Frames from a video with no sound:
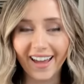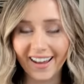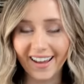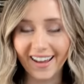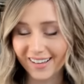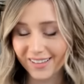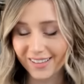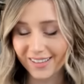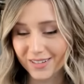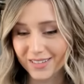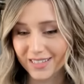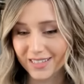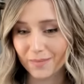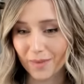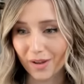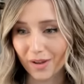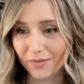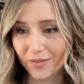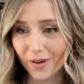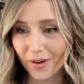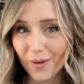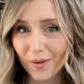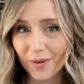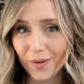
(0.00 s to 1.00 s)
And I looked at
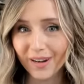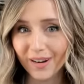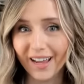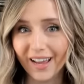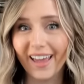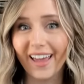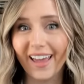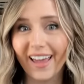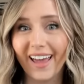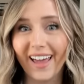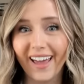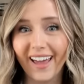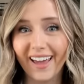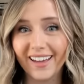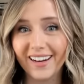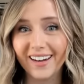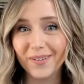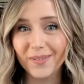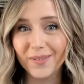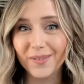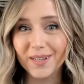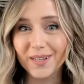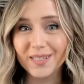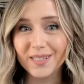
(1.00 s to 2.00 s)
my phone
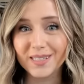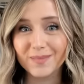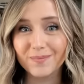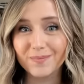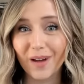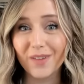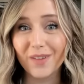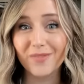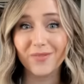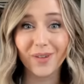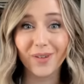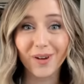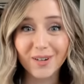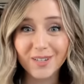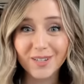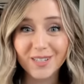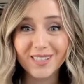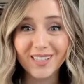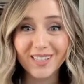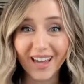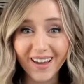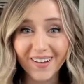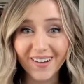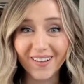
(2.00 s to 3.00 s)
and it was my
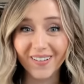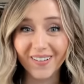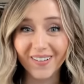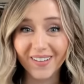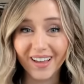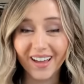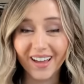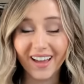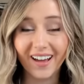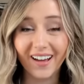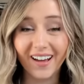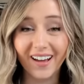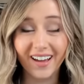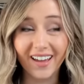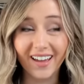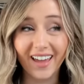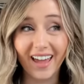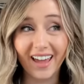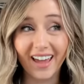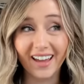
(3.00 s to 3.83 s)
first sale uh,